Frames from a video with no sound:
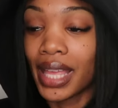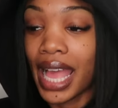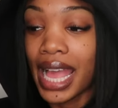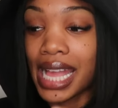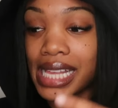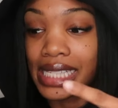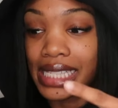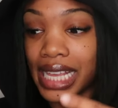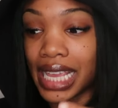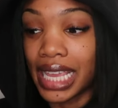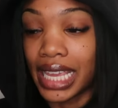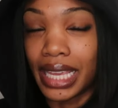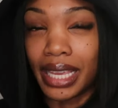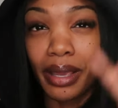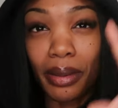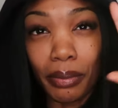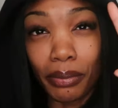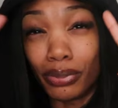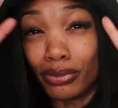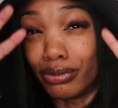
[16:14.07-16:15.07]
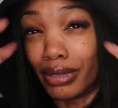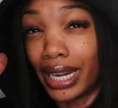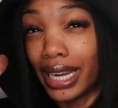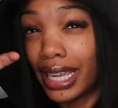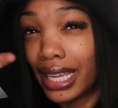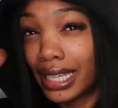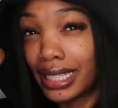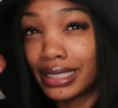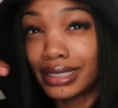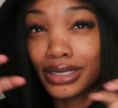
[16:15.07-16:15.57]
as a
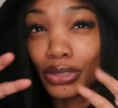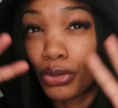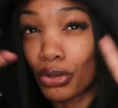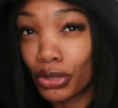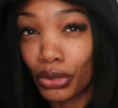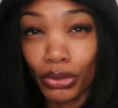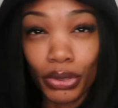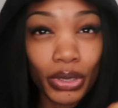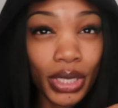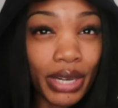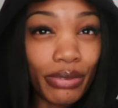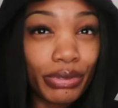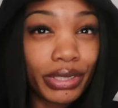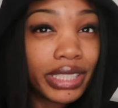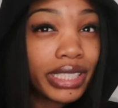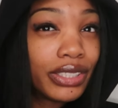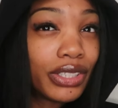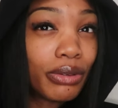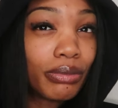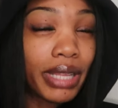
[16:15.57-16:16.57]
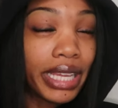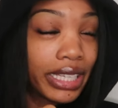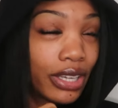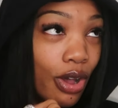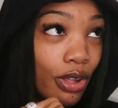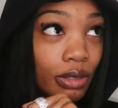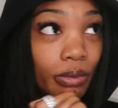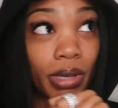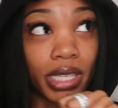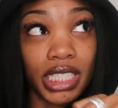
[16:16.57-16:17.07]
brand, quote unquote. I really don't like
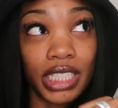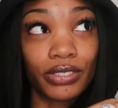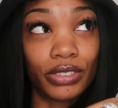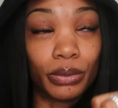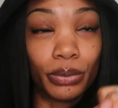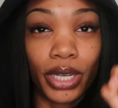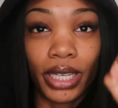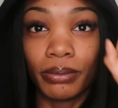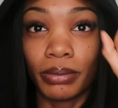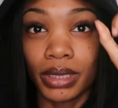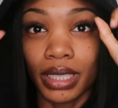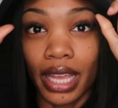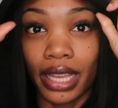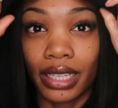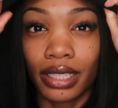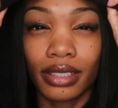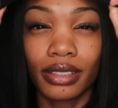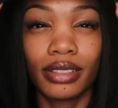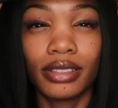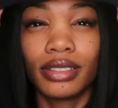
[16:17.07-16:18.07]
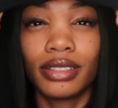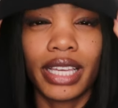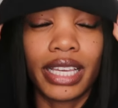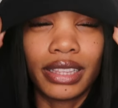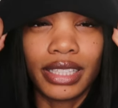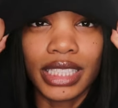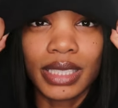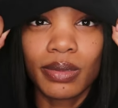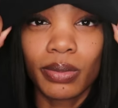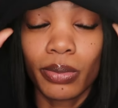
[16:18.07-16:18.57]
calling myself a brand, but like at
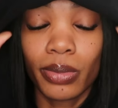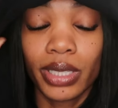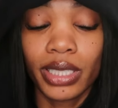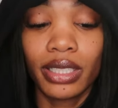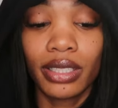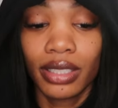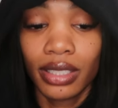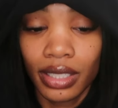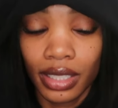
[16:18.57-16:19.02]
this point,